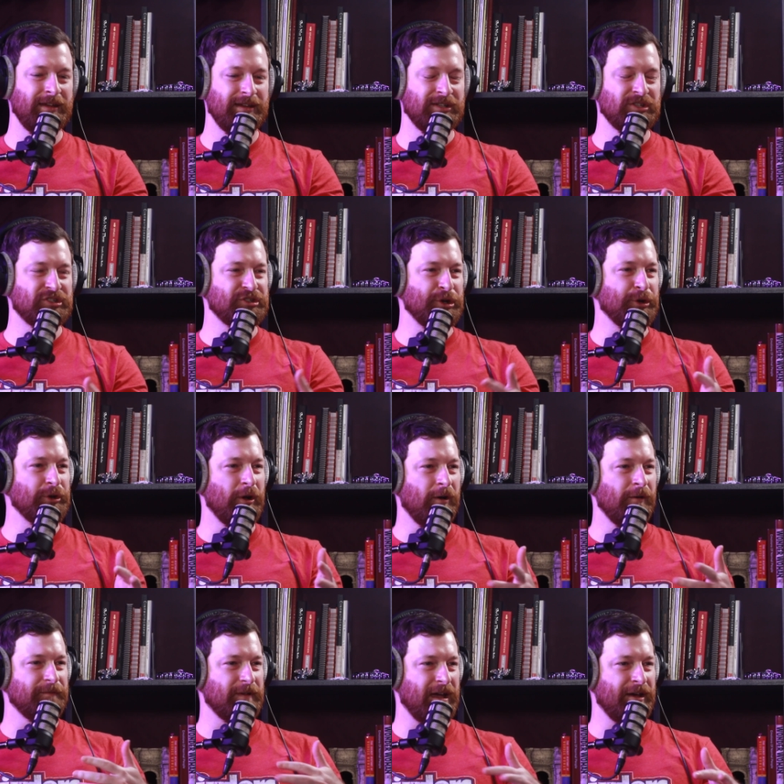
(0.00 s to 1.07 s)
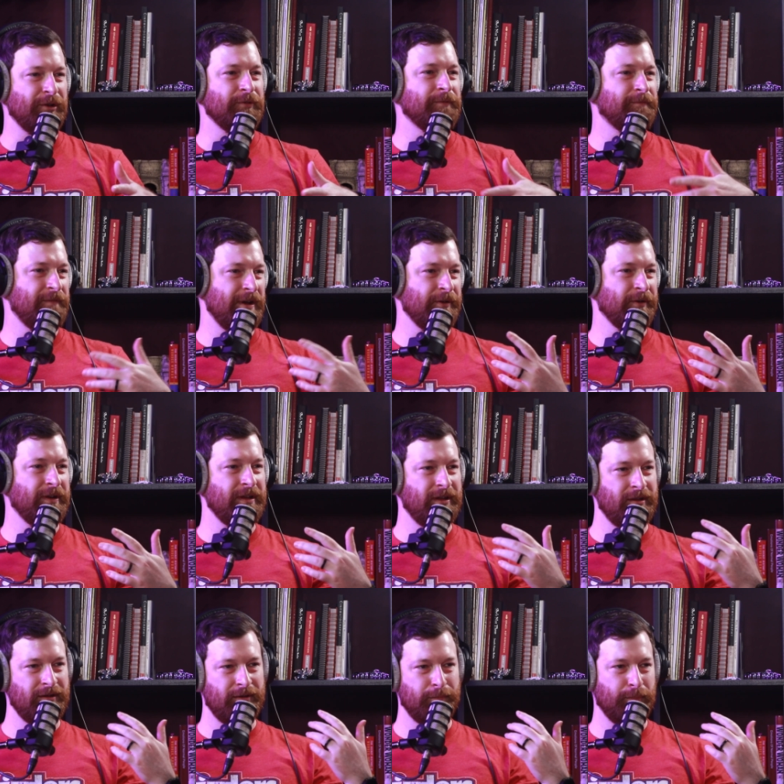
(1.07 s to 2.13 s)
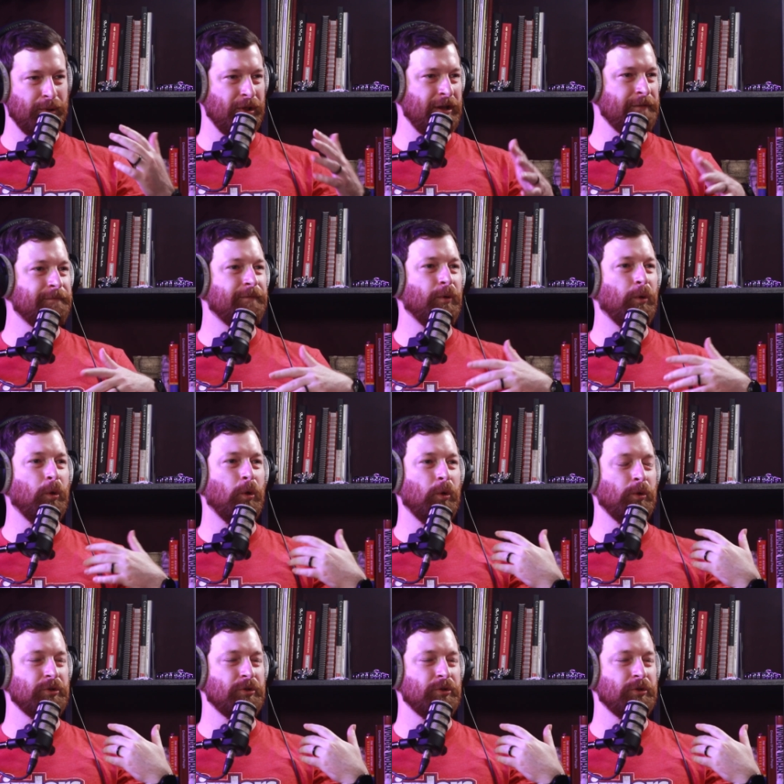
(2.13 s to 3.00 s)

it started off kind of very playful.